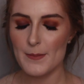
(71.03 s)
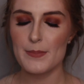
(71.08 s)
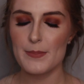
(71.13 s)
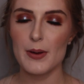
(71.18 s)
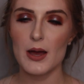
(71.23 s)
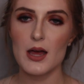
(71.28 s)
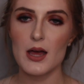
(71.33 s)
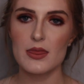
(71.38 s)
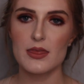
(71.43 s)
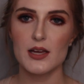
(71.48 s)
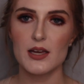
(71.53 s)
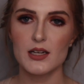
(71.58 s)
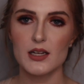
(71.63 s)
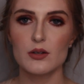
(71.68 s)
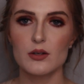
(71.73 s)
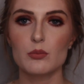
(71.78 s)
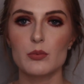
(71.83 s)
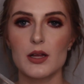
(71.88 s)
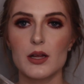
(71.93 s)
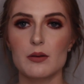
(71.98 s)
But then
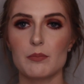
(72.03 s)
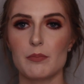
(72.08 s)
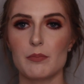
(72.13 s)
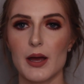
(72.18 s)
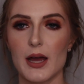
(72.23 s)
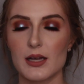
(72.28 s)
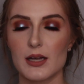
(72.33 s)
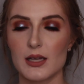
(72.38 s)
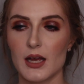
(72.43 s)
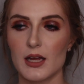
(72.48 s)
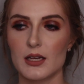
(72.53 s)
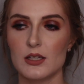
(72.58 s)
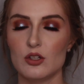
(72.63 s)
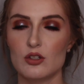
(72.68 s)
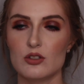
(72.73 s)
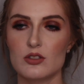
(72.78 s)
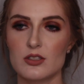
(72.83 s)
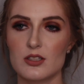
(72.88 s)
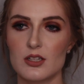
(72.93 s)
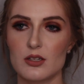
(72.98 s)
I went back and
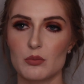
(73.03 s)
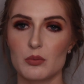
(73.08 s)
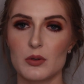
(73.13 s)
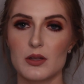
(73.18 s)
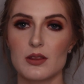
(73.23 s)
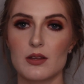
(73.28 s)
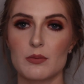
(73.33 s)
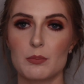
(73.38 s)
used it with